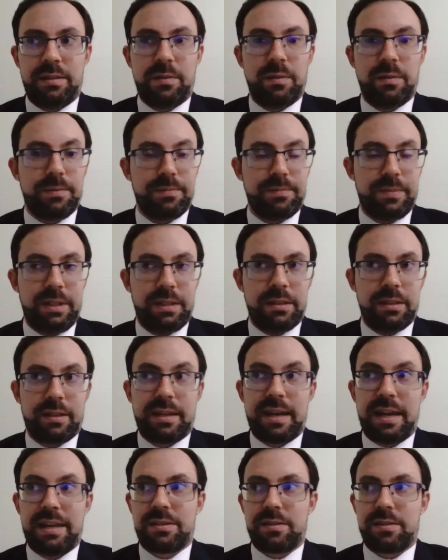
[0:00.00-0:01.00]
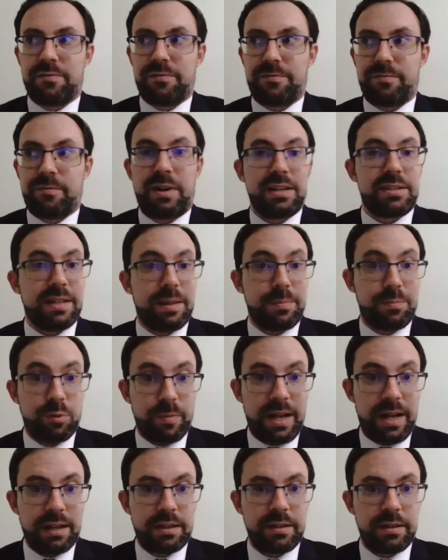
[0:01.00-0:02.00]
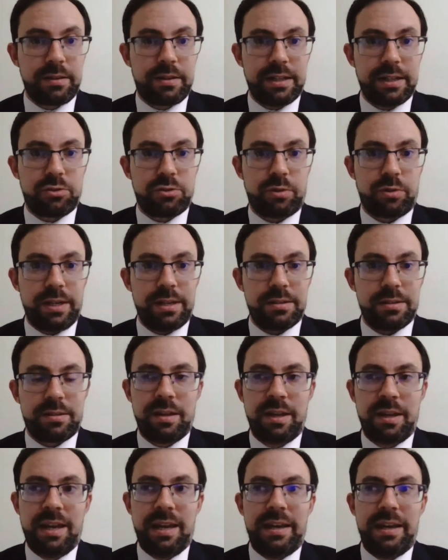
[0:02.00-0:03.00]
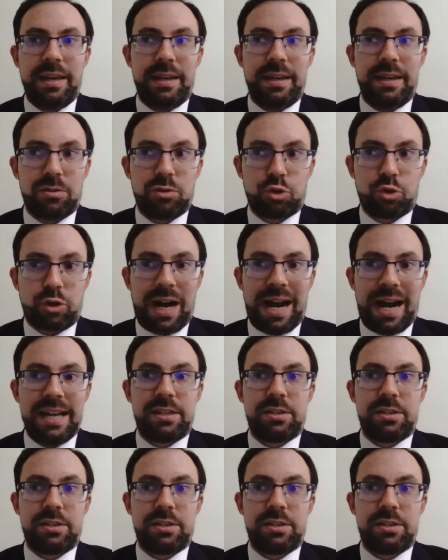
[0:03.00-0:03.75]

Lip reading: in the case of, for example, Balkan countries, he tries